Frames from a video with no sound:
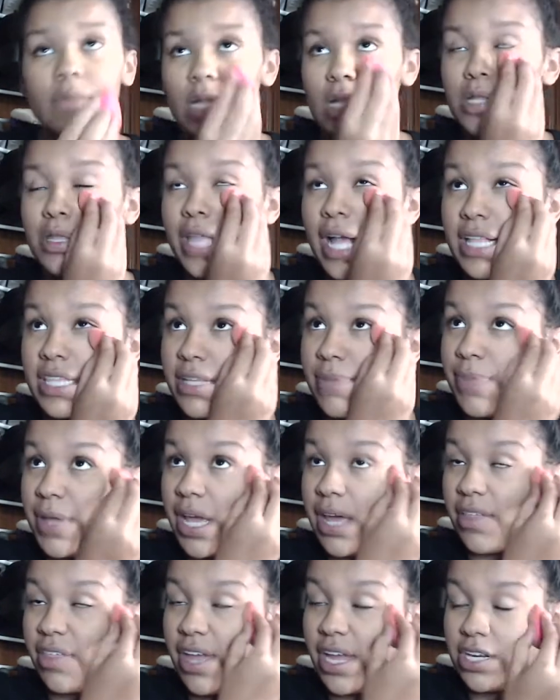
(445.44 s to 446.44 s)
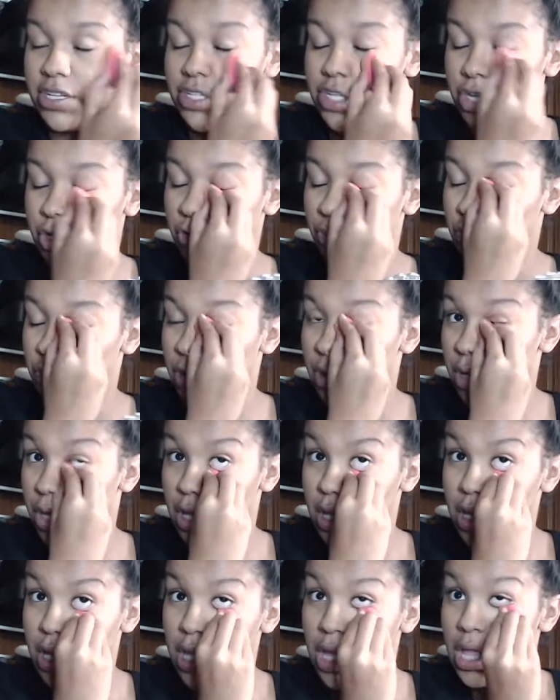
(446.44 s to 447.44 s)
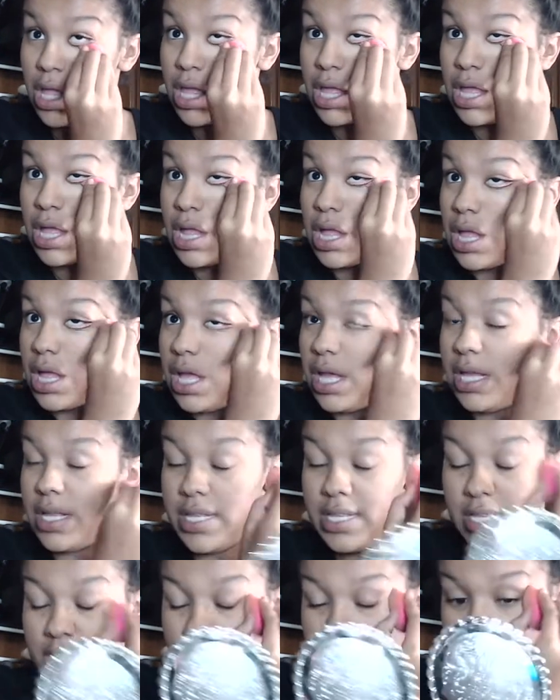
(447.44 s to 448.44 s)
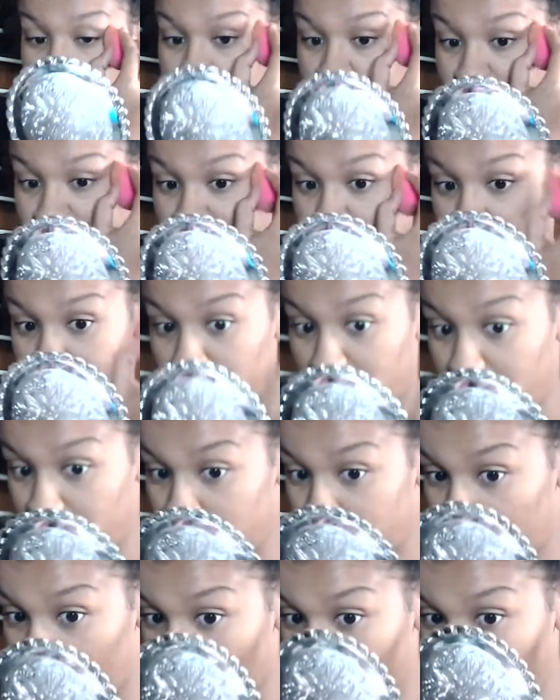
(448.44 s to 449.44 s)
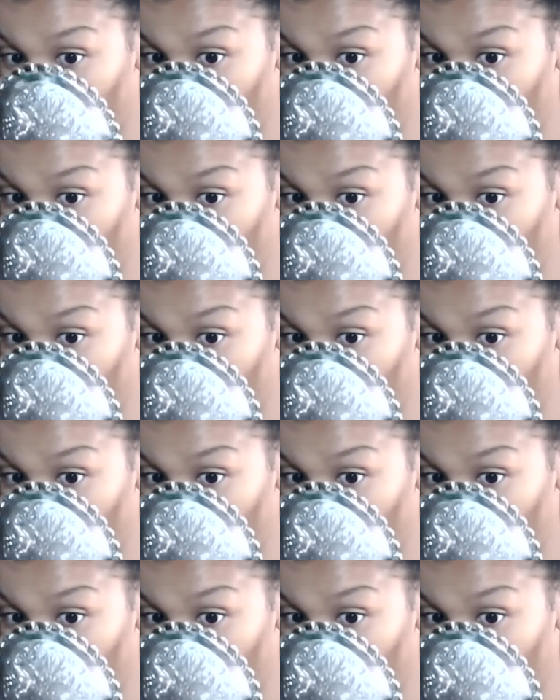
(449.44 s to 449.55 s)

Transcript: that's a big thing too. Is that it's very hard